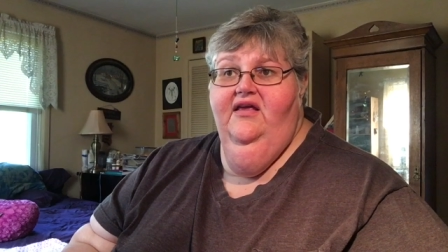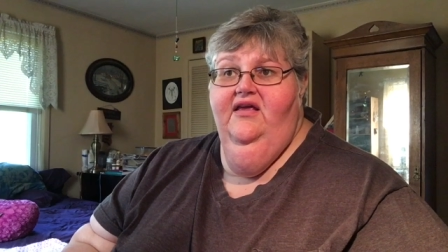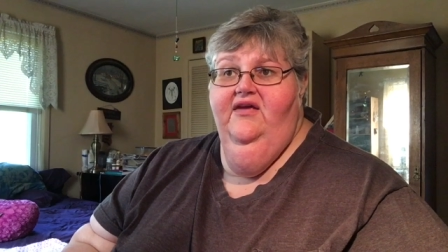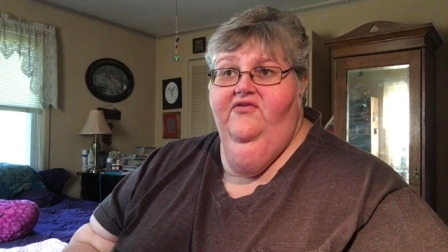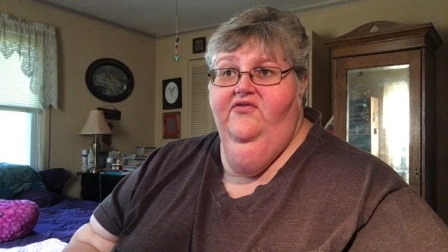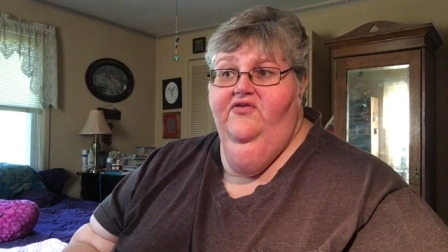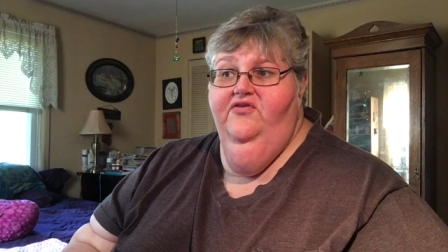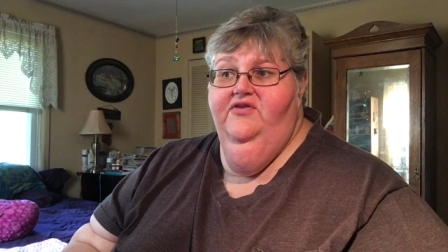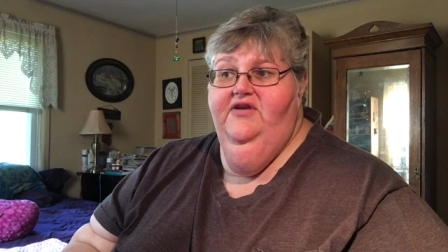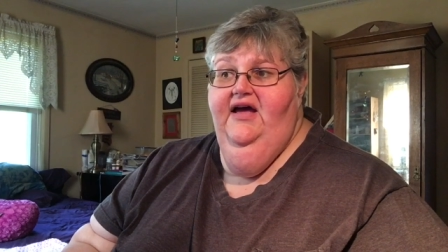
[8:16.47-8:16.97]

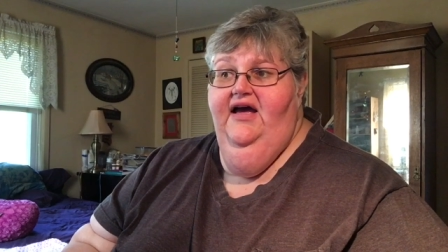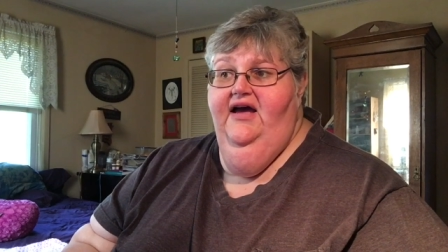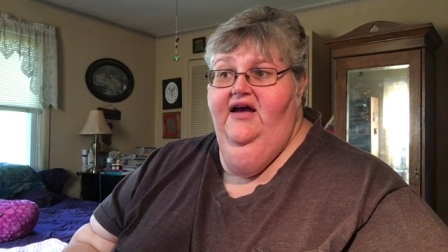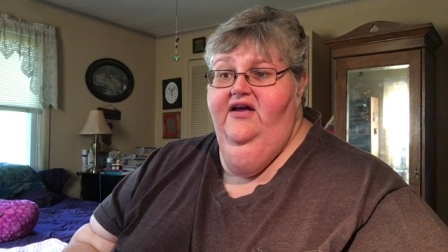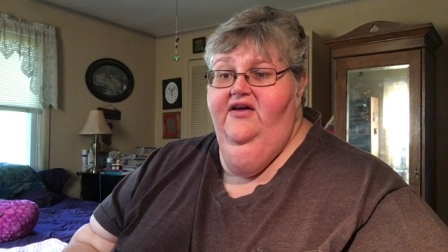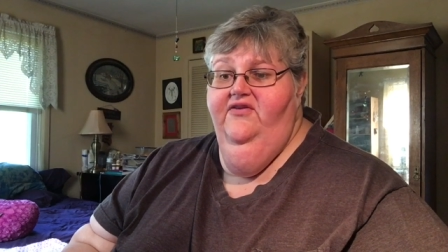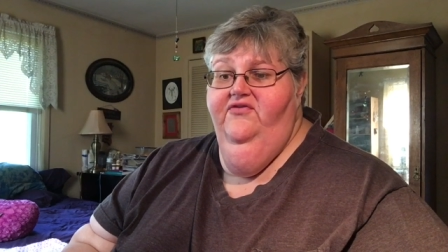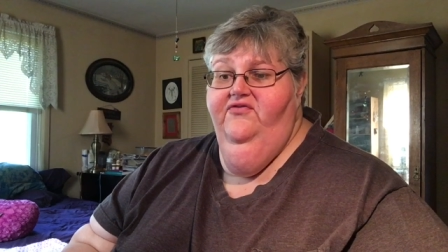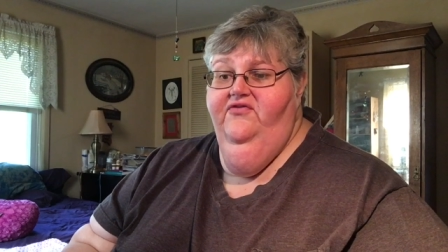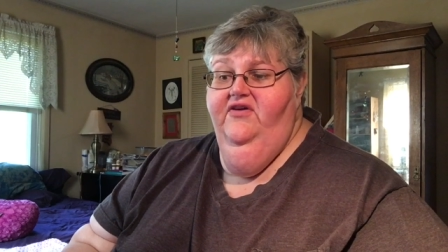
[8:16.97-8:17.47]
if her
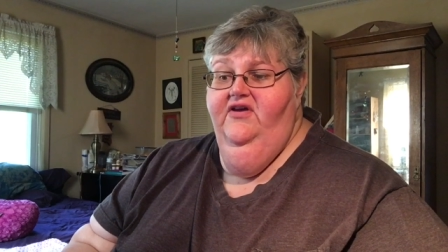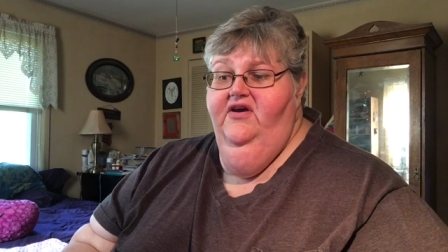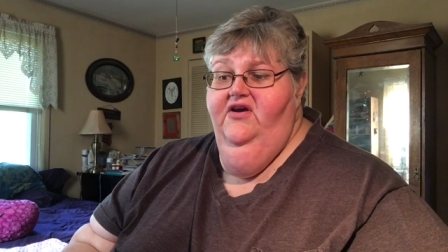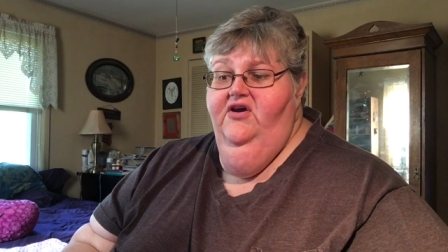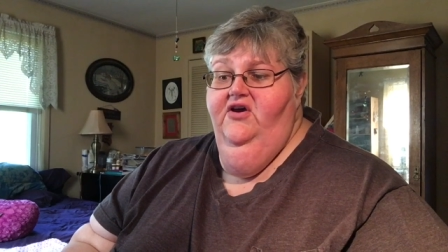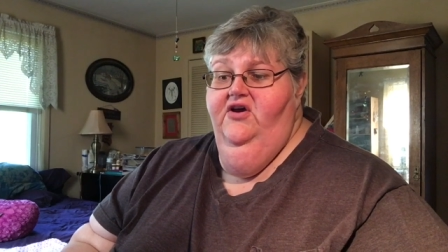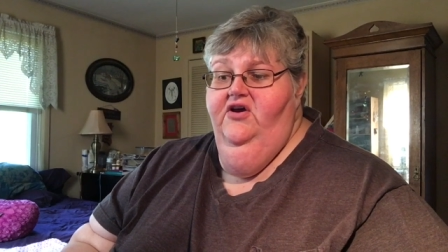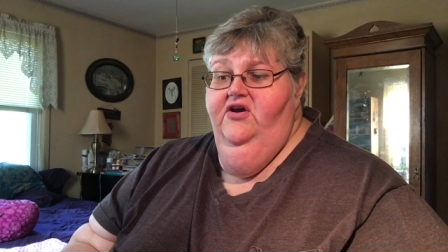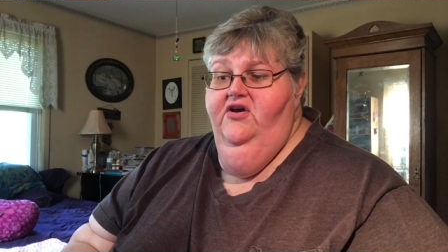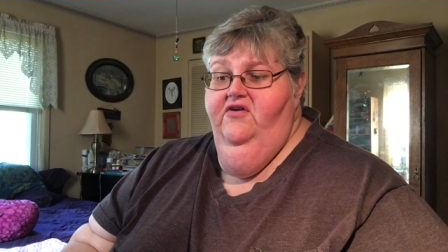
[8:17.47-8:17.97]
di- if
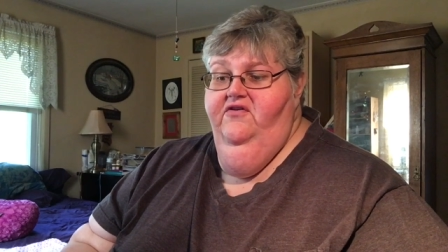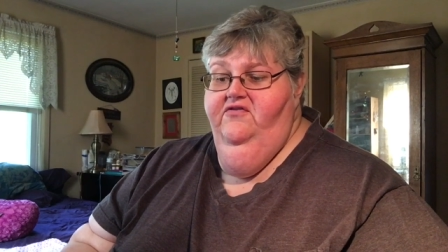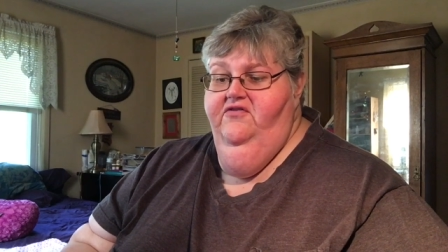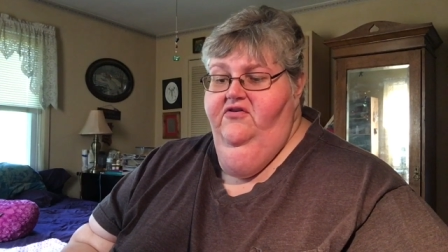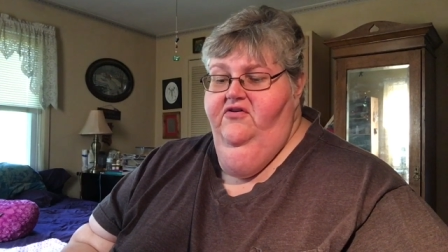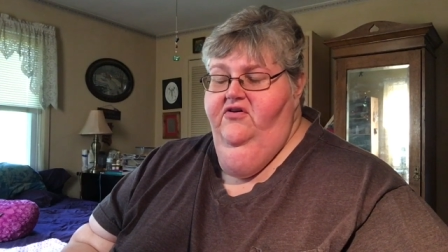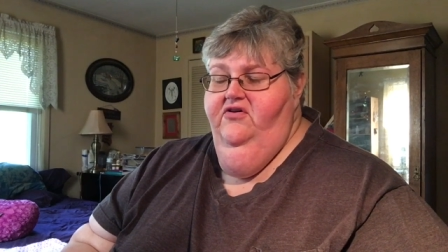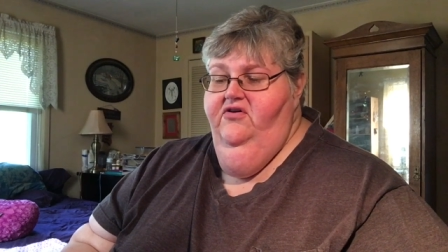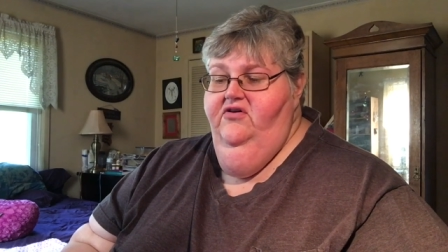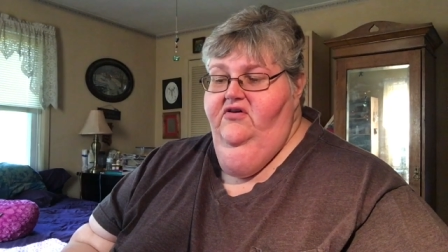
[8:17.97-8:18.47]

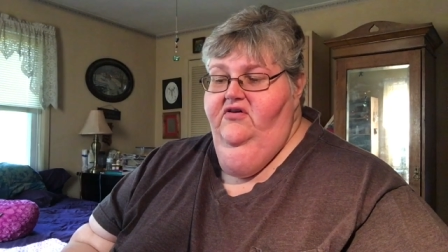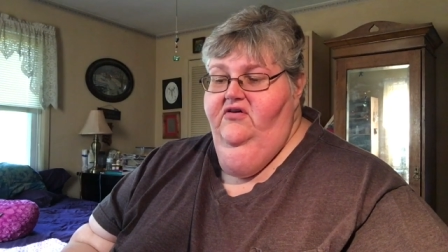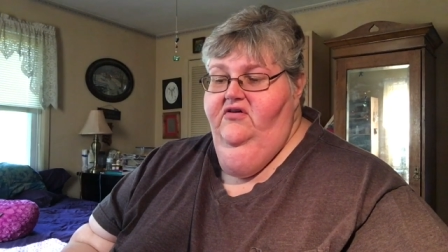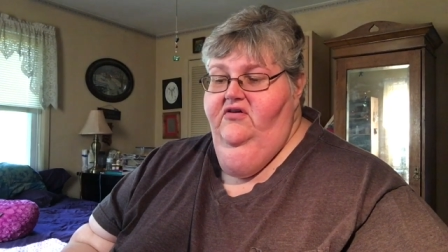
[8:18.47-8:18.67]
her